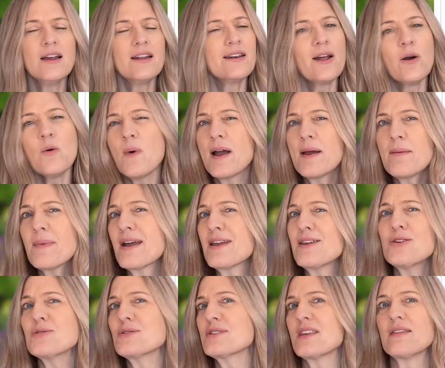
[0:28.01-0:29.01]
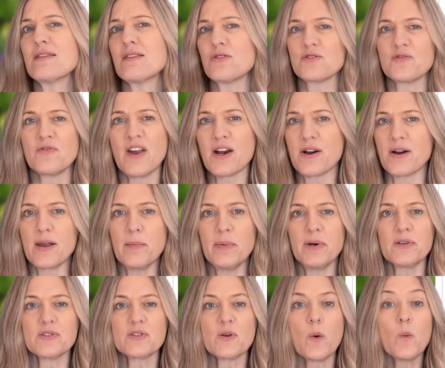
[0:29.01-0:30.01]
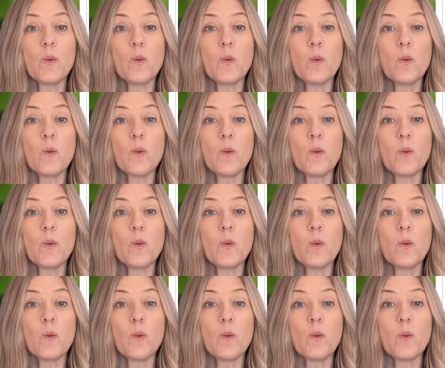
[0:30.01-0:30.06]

Now, why am I using those variables?